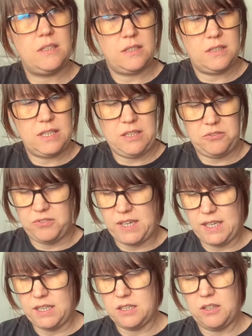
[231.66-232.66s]

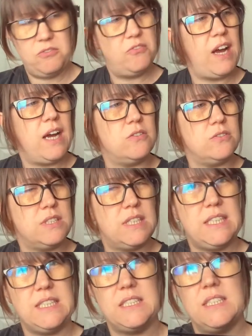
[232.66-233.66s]
defect I found
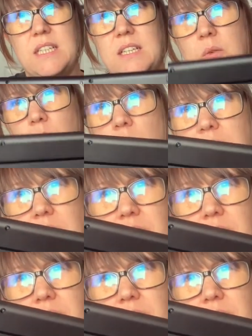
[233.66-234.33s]
is one of